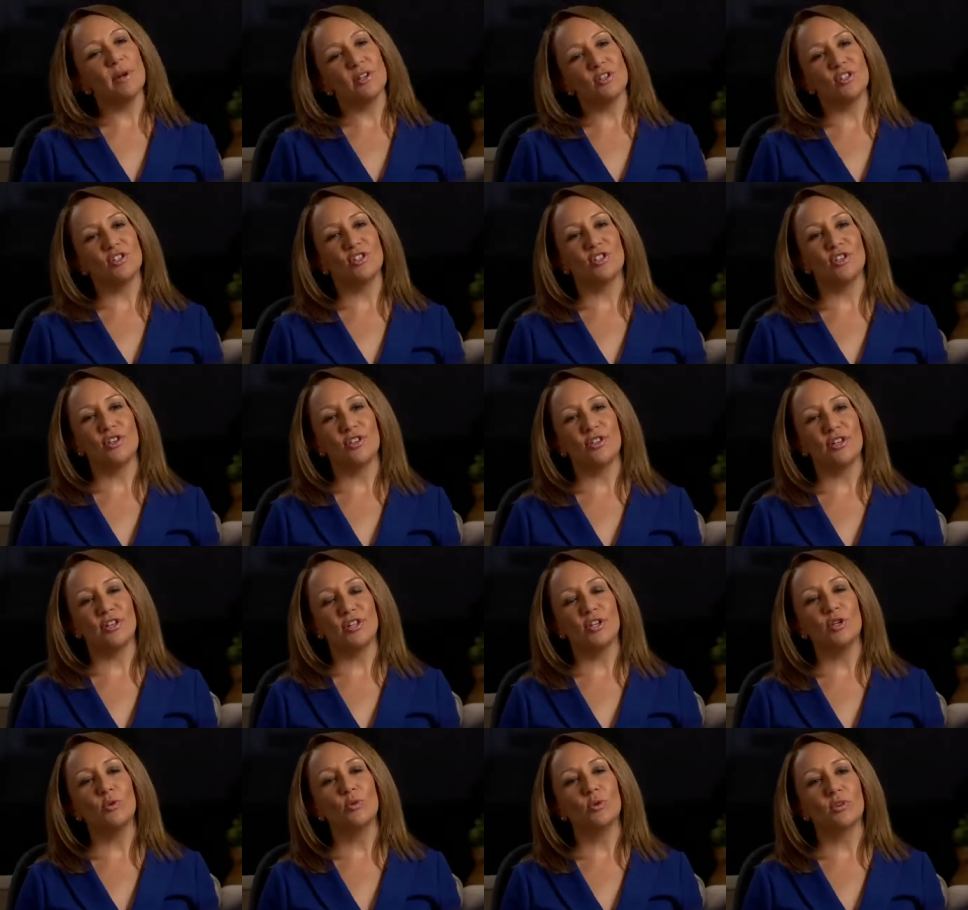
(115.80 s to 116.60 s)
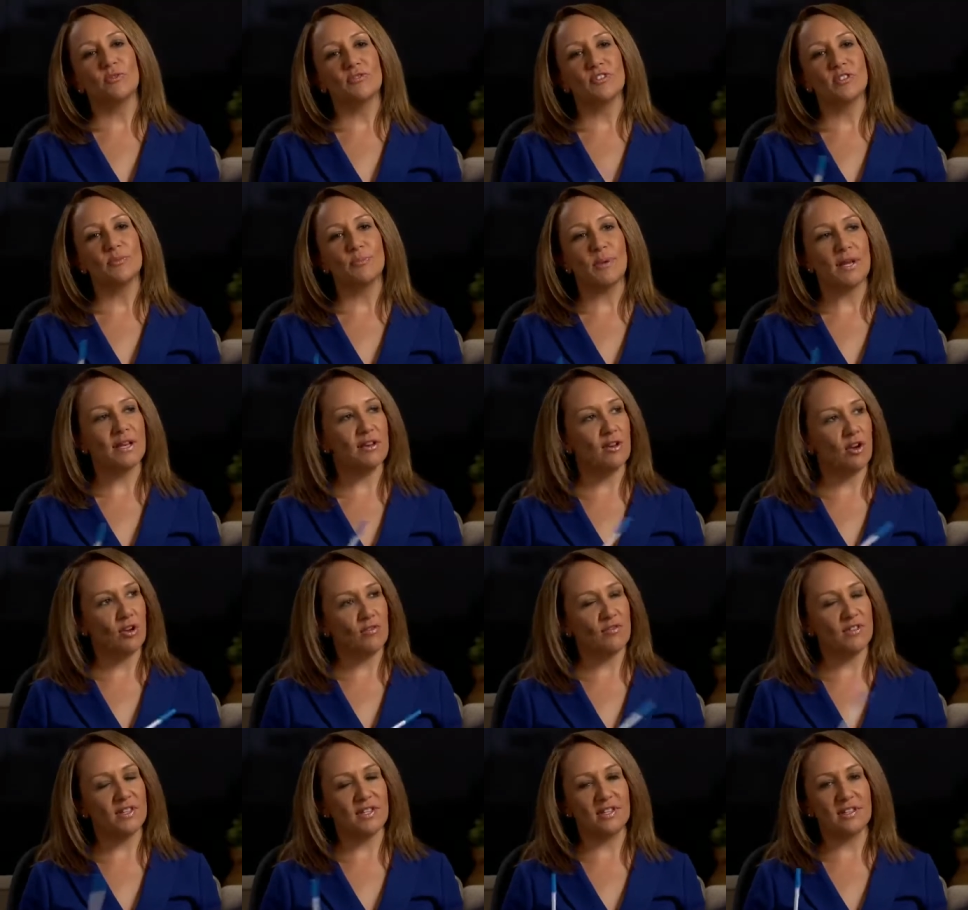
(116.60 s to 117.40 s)
much do you think you would have spent
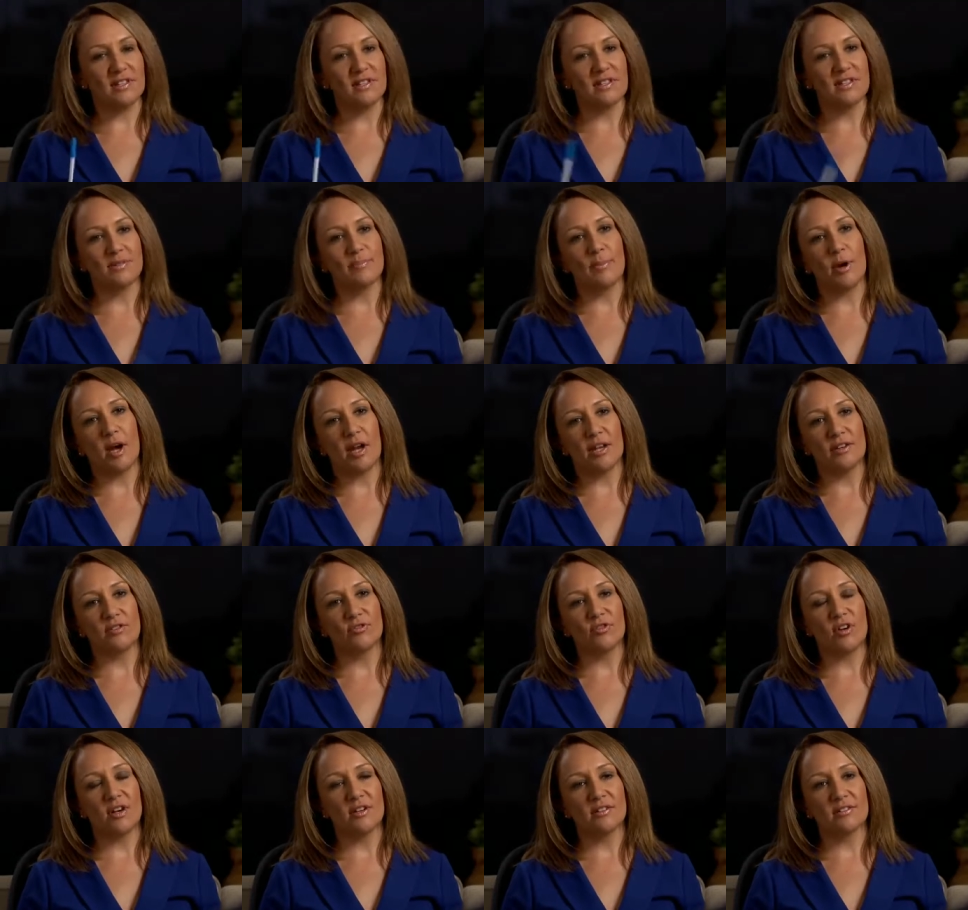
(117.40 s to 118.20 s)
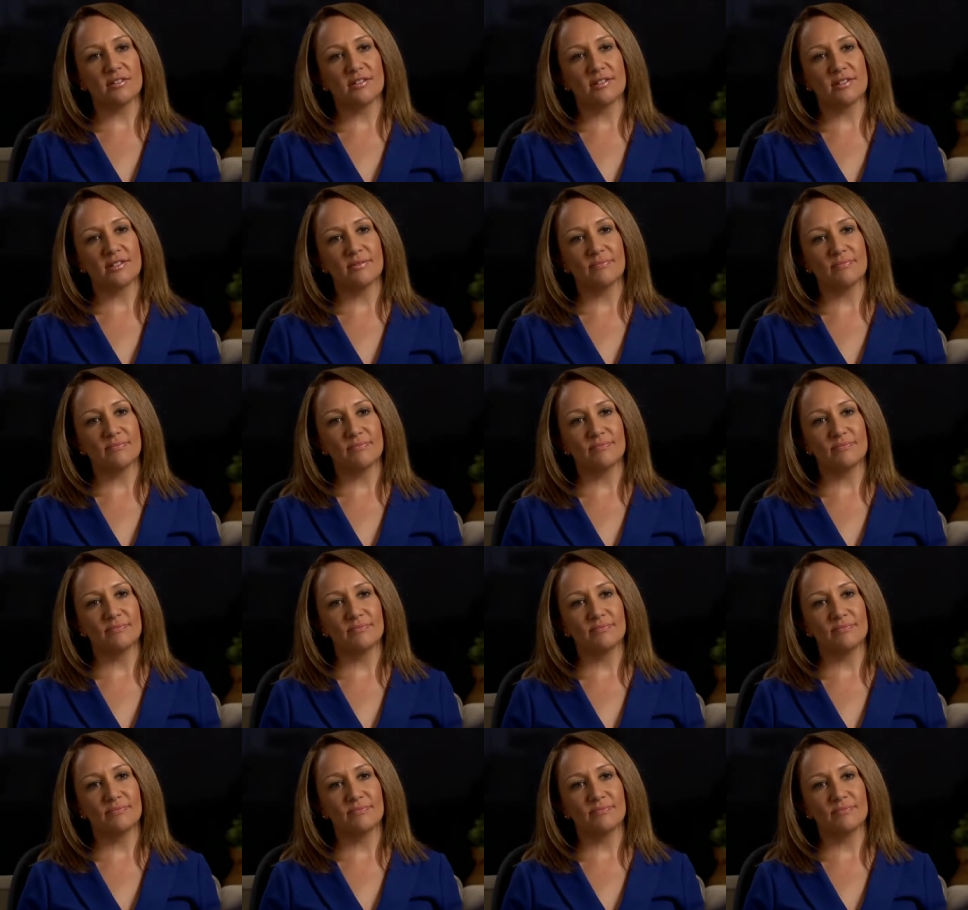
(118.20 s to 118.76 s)
over the years buying drugs?